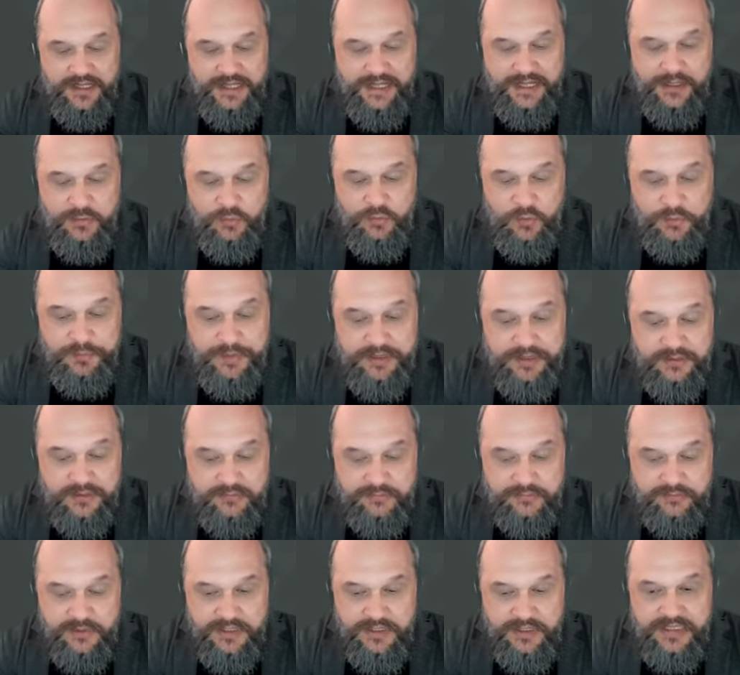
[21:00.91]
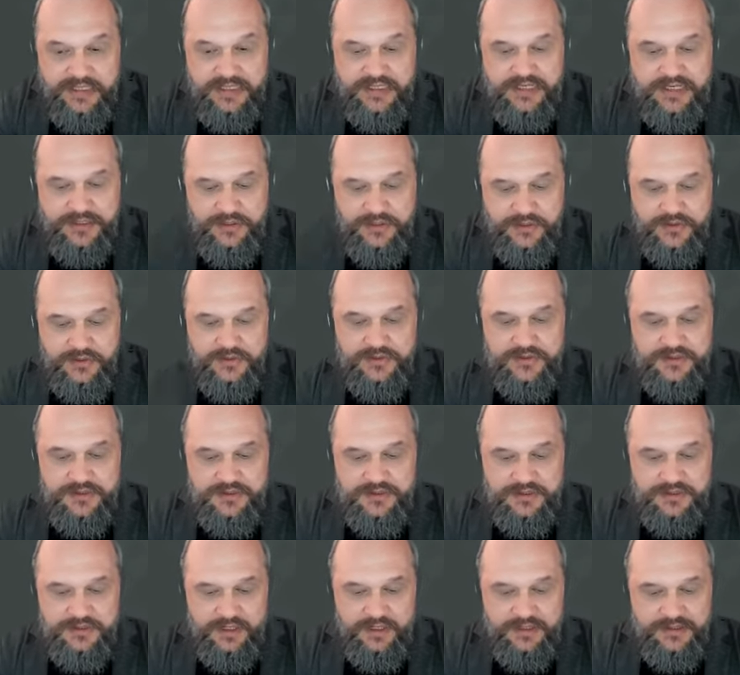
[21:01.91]
It would be really good,
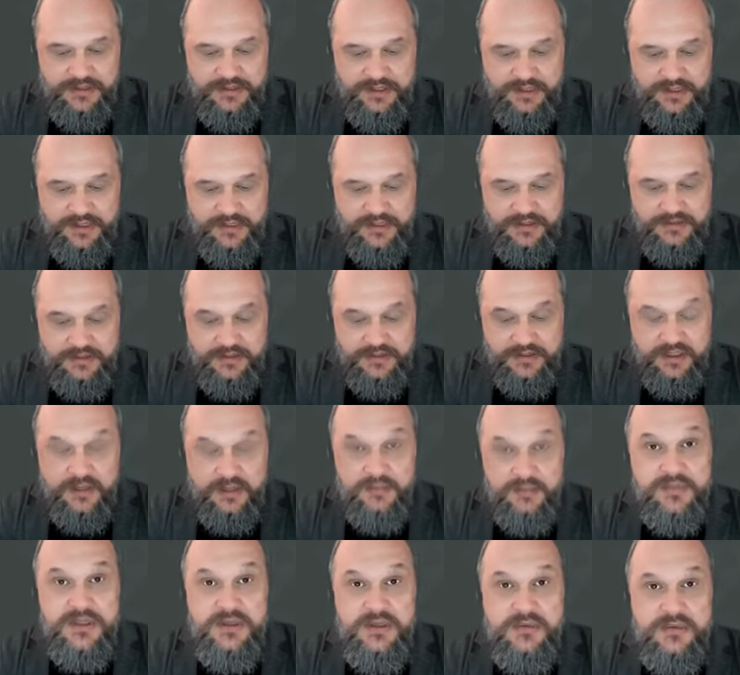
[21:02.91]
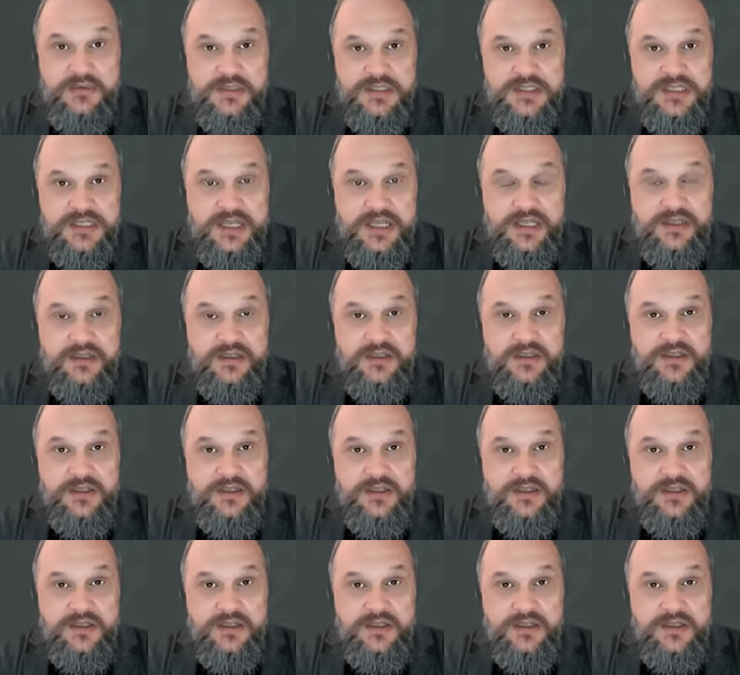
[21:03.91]
I think, as a community,